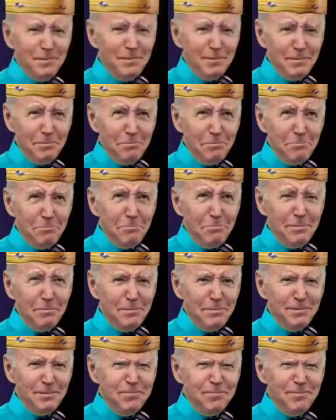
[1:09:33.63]
All right, Joe.
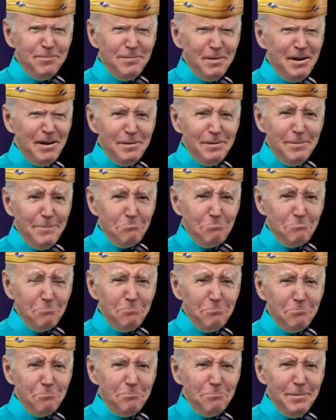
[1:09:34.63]
What has Joe Biden
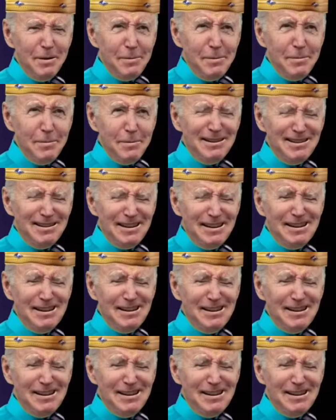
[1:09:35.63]
done for America? Uh,